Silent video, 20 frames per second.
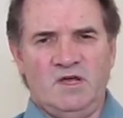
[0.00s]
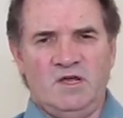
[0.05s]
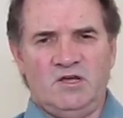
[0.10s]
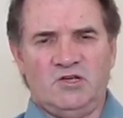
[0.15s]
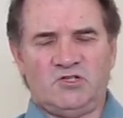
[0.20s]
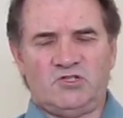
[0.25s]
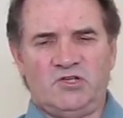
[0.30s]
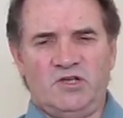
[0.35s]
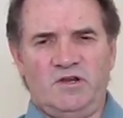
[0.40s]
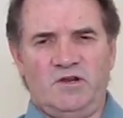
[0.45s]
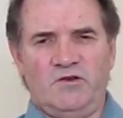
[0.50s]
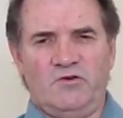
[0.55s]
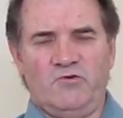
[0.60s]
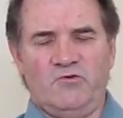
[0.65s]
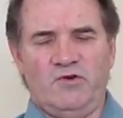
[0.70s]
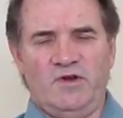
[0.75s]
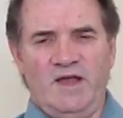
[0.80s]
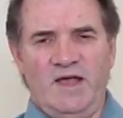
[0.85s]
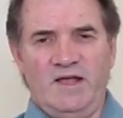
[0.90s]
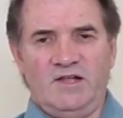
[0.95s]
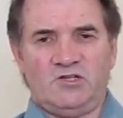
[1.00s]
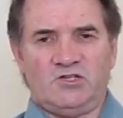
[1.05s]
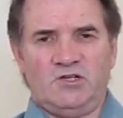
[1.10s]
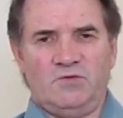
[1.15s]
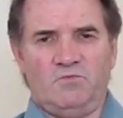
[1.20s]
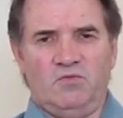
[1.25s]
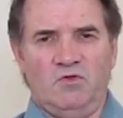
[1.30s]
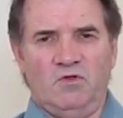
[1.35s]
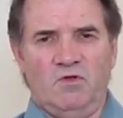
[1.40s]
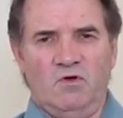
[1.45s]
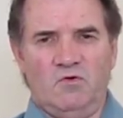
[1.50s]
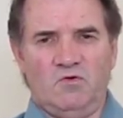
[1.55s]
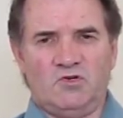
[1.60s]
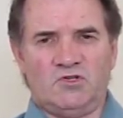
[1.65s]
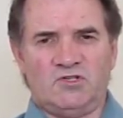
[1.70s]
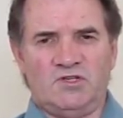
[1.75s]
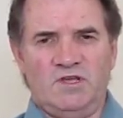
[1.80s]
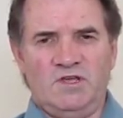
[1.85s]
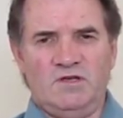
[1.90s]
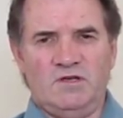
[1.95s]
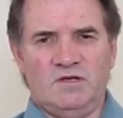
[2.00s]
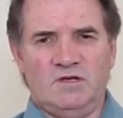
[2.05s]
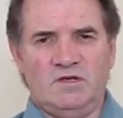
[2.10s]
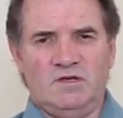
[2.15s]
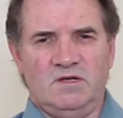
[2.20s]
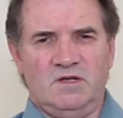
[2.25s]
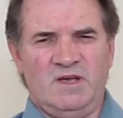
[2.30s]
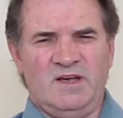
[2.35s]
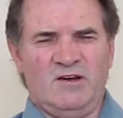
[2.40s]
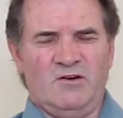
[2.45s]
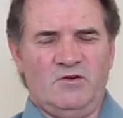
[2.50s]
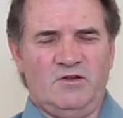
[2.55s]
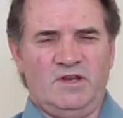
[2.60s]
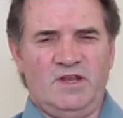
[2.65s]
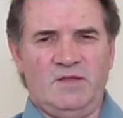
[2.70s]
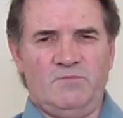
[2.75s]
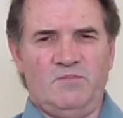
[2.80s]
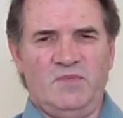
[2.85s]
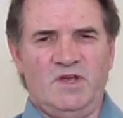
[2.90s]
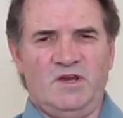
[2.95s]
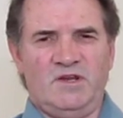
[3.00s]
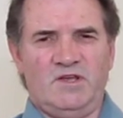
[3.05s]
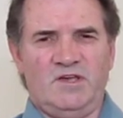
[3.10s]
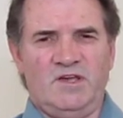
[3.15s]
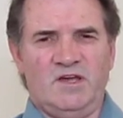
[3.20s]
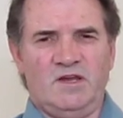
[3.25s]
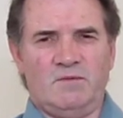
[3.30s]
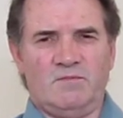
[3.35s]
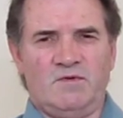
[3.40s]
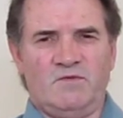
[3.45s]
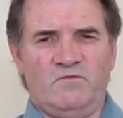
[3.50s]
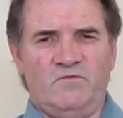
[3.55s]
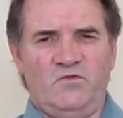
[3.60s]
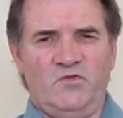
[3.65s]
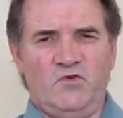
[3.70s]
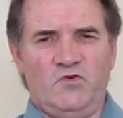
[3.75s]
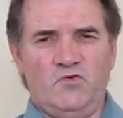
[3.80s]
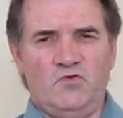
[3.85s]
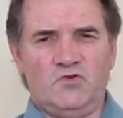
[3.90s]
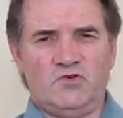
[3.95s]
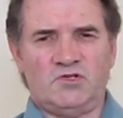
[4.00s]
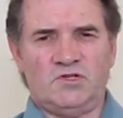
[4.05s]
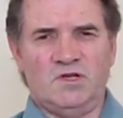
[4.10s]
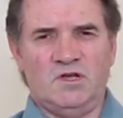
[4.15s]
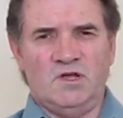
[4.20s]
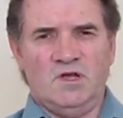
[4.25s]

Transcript: Senator Nancy Pelosi, and I didn't mean to get them confused,